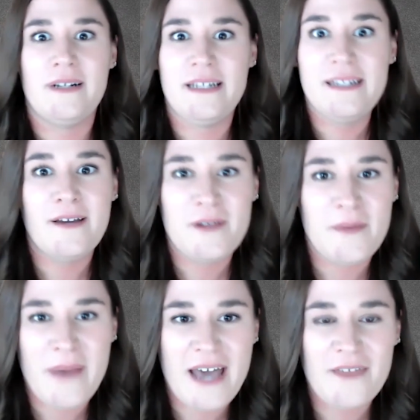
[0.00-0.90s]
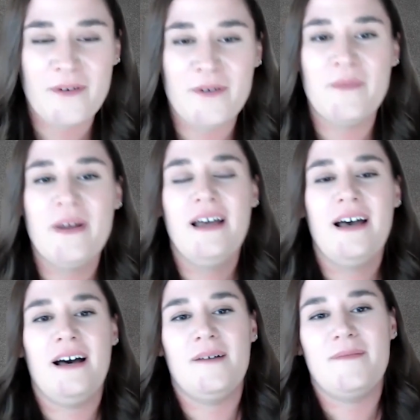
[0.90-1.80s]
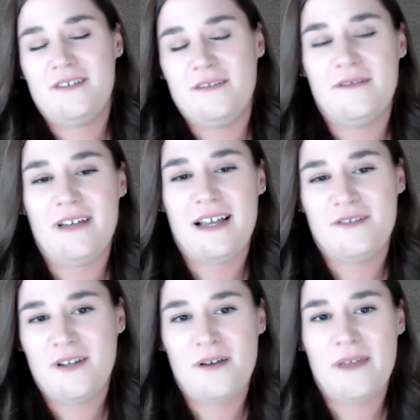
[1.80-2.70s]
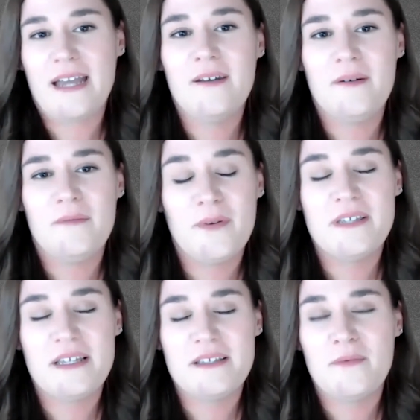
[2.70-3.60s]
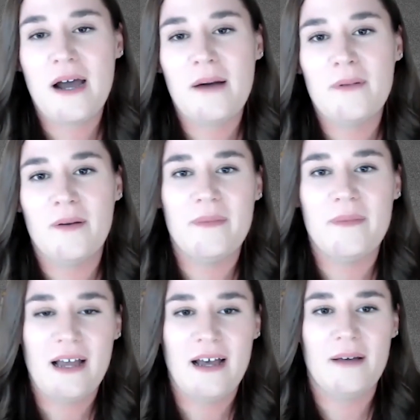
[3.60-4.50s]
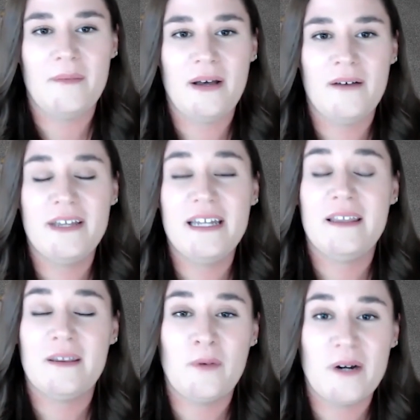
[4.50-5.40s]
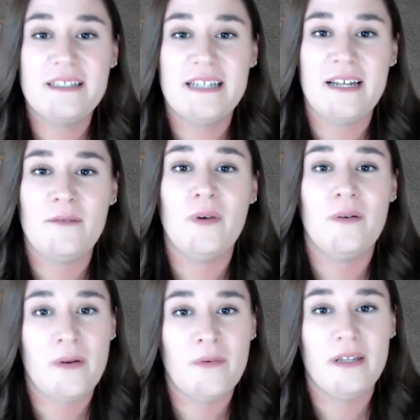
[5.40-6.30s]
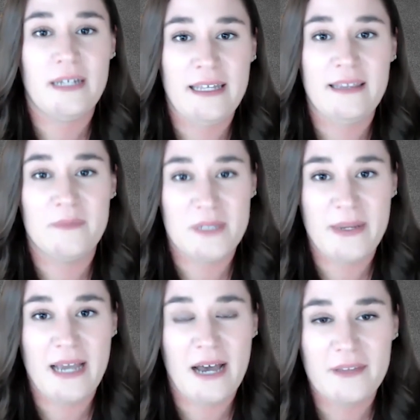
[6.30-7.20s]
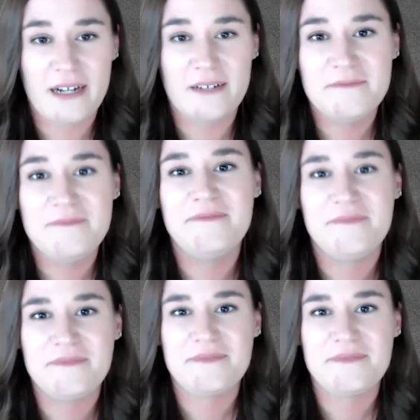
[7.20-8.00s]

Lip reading: or need to go to the bathroom. Because as you know, that can present a problem of getting the work done when we really need them to be out there.